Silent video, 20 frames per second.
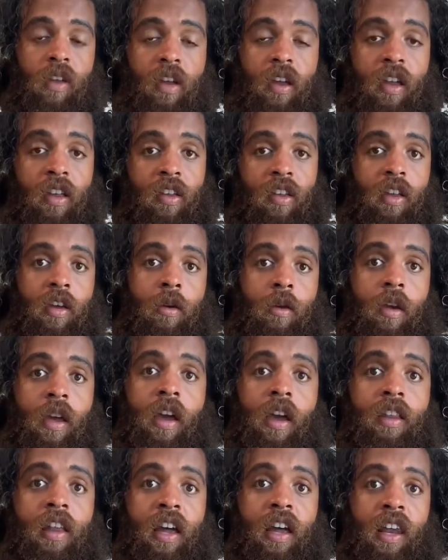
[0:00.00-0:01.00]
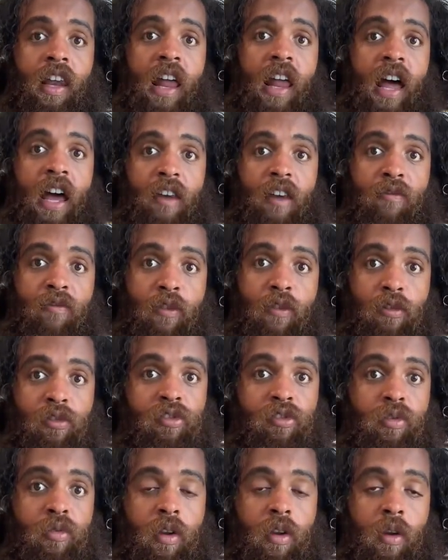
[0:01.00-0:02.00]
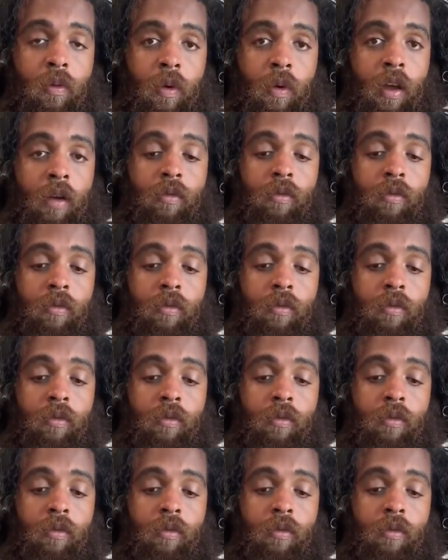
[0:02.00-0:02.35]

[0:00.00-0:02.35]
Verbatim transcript: like he he had like a lion fur suit in a way.